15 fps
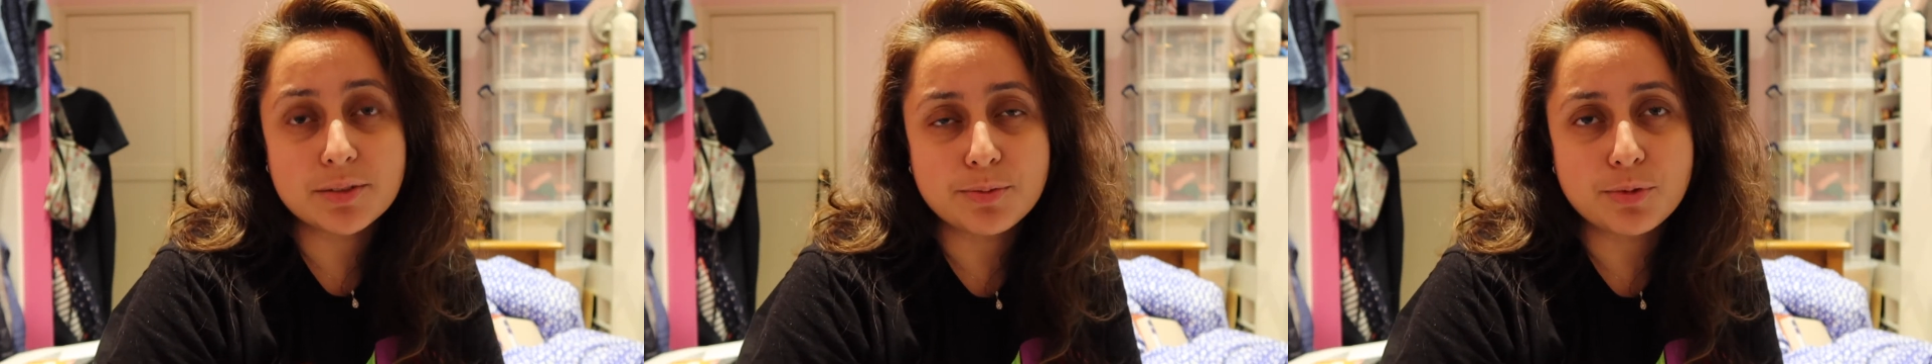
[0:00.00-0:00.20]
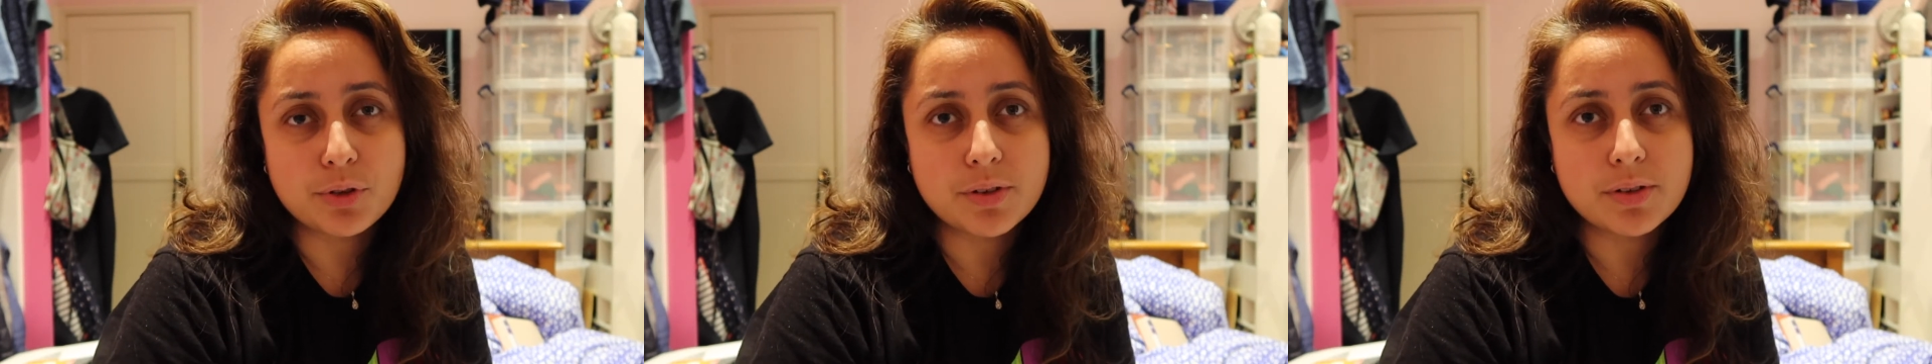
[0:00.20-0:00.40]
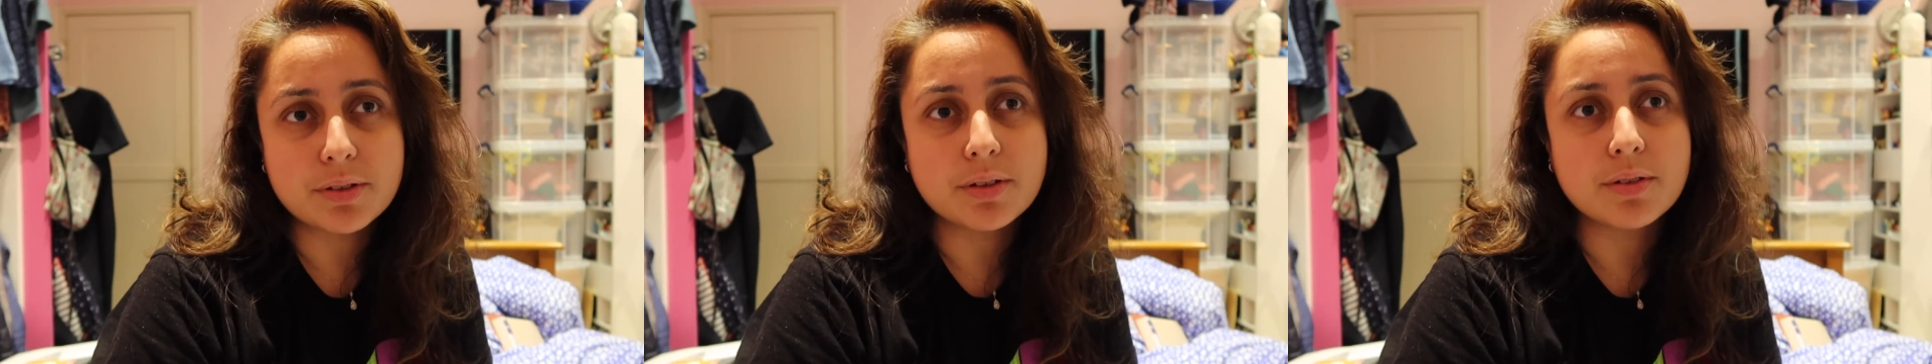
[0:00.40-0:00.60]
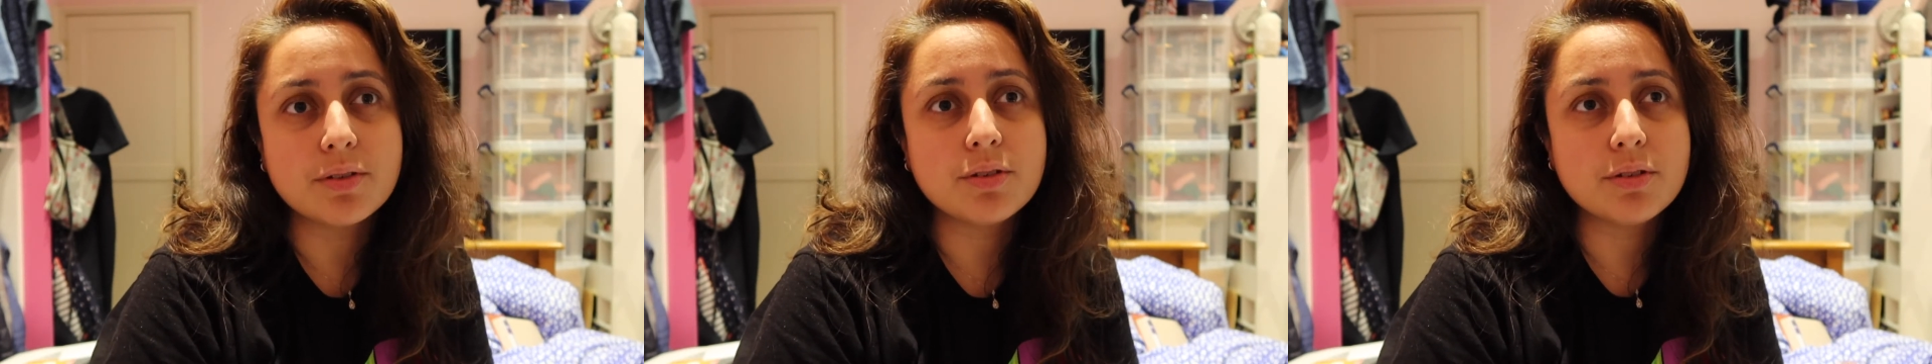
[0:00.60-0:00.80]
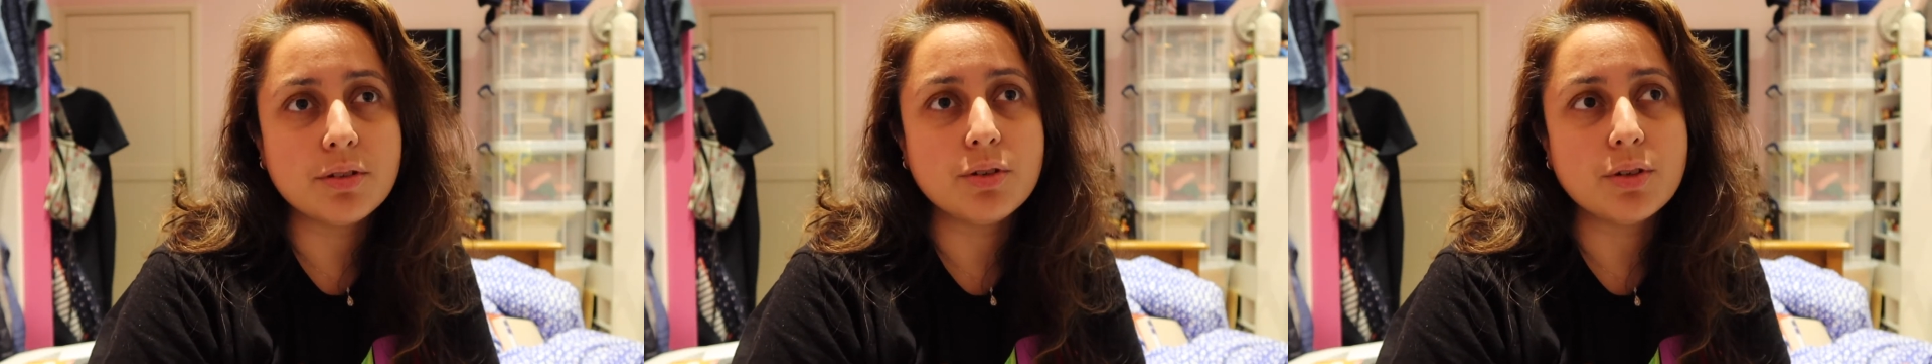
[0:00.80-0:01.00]
for
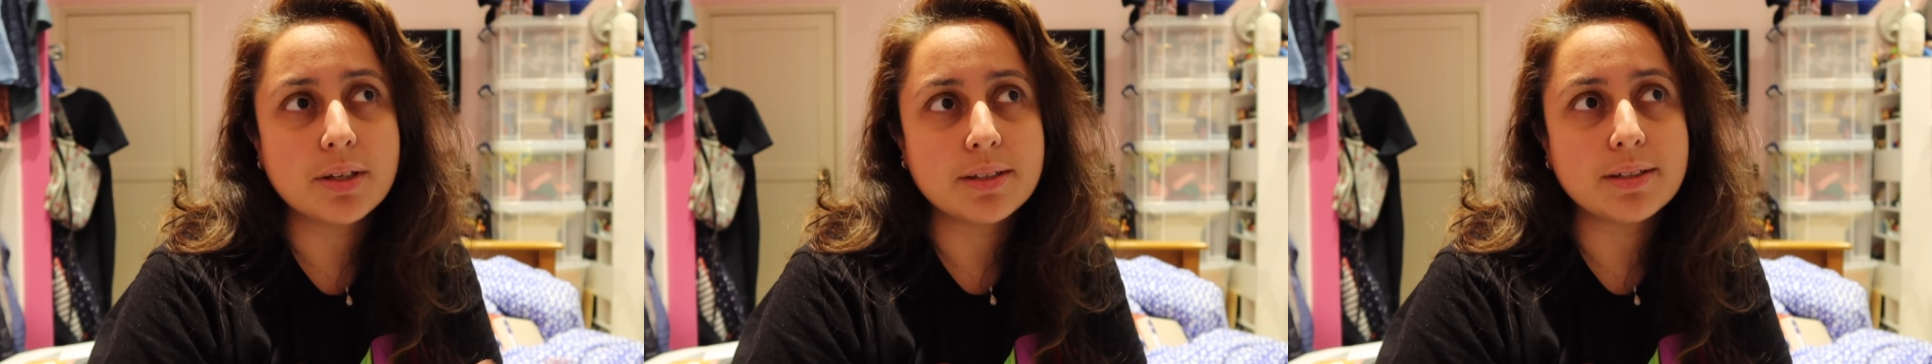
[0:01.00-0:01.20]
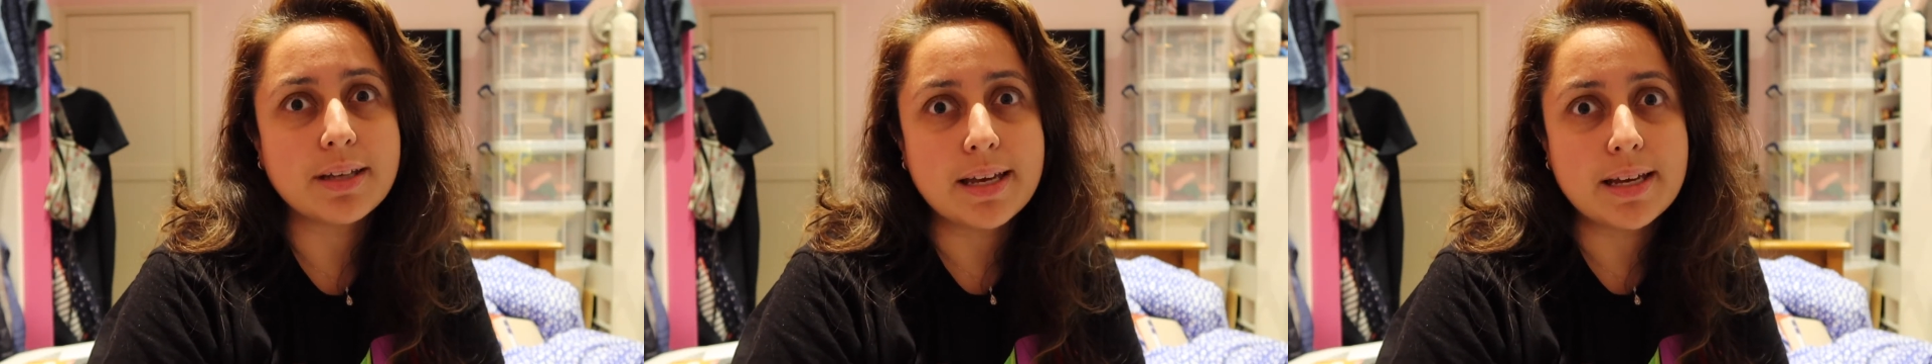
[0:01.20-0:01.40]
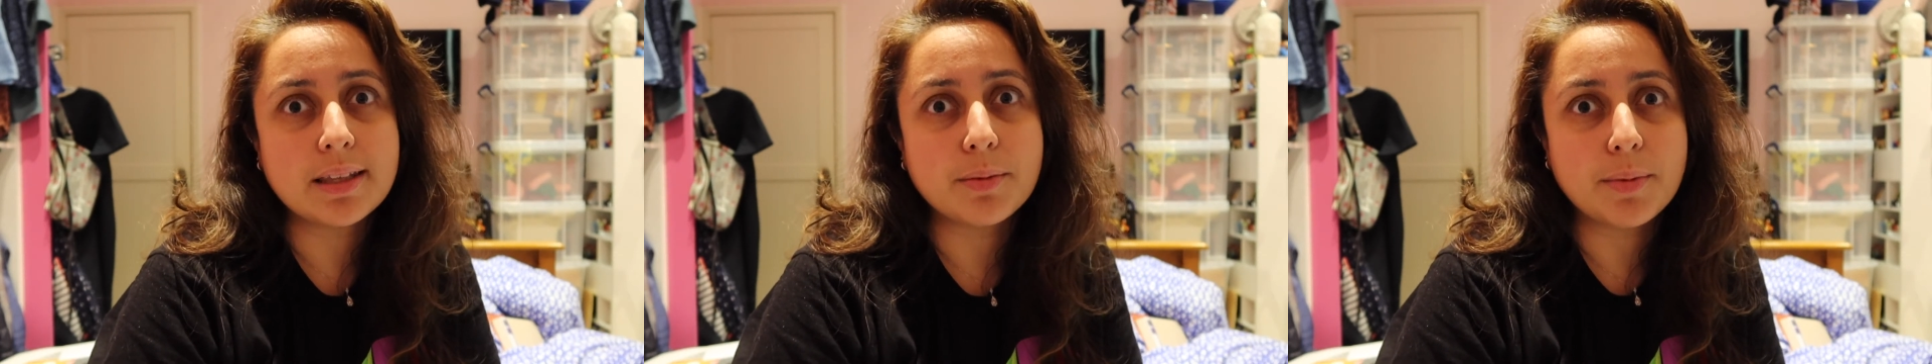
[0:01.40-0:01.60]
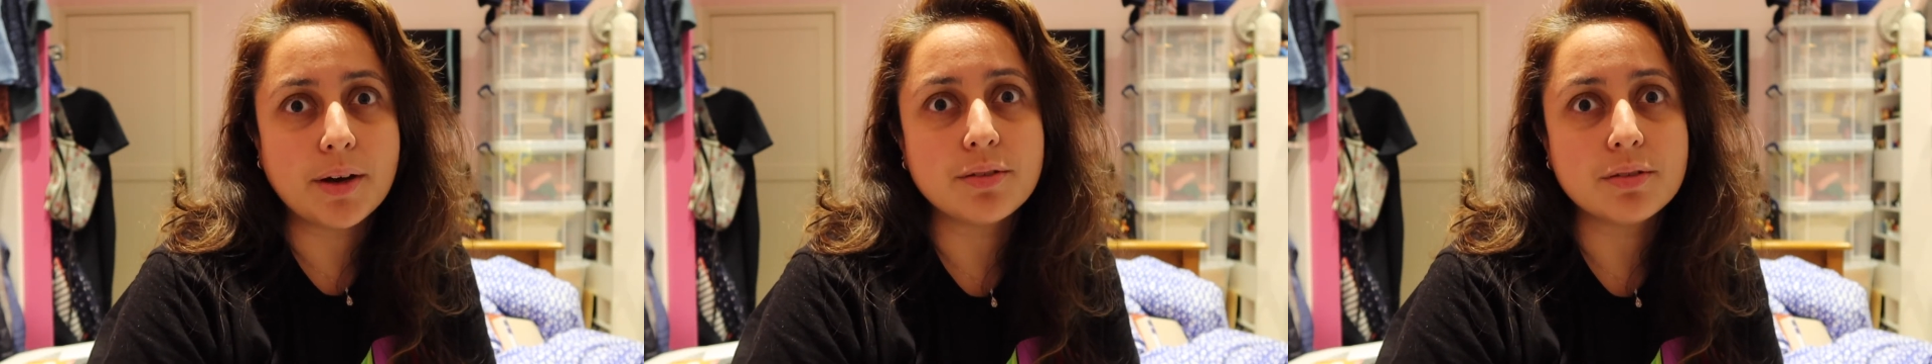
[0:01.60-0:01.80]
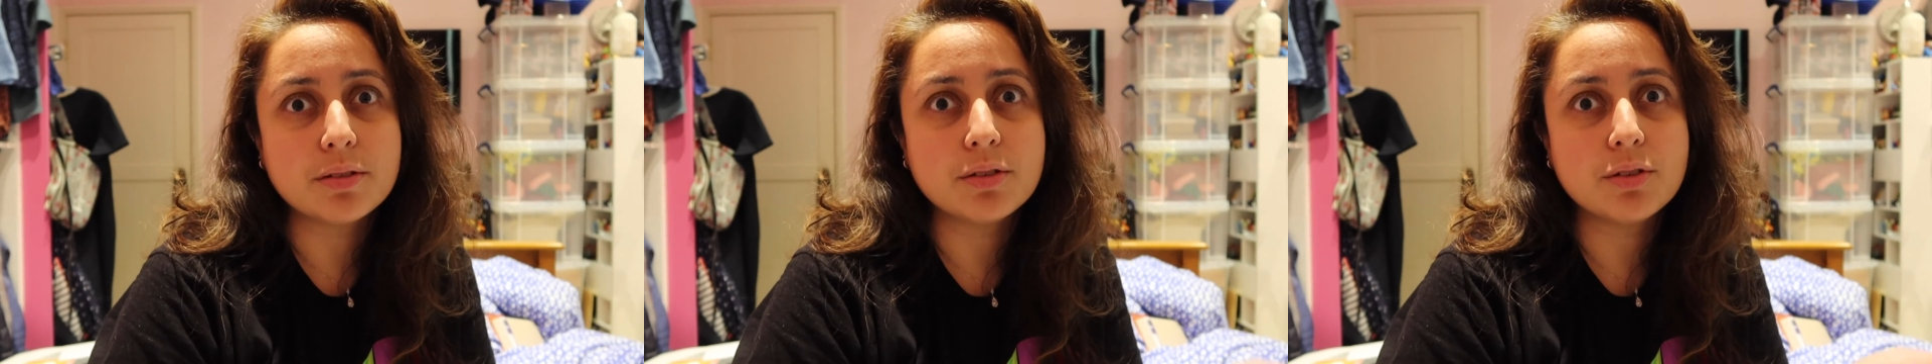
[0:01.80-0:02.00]
instance, you can take them
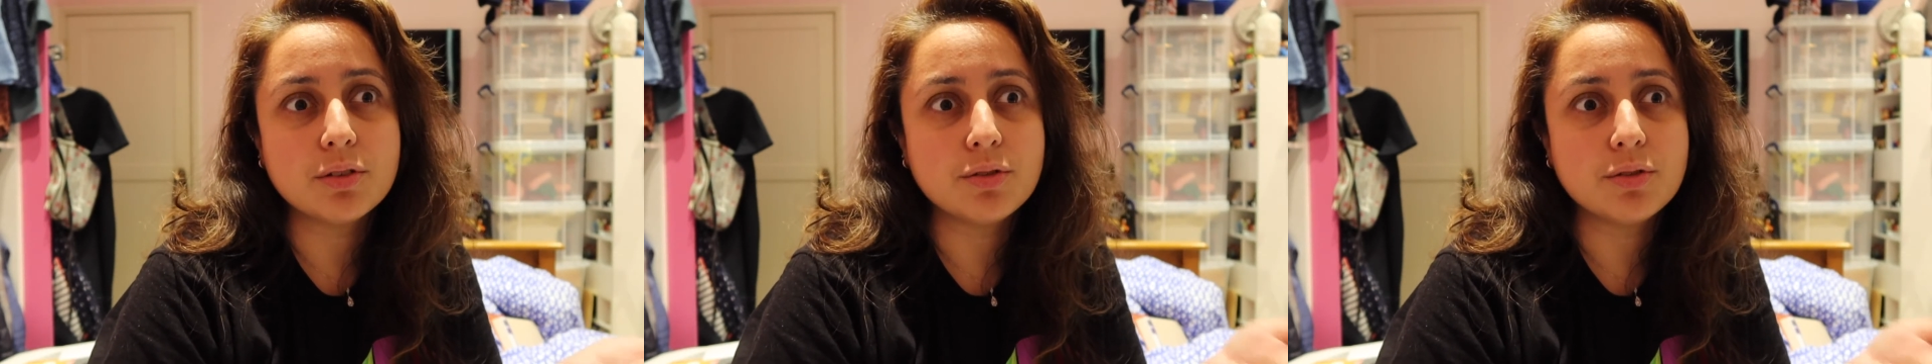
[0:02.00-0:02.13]
out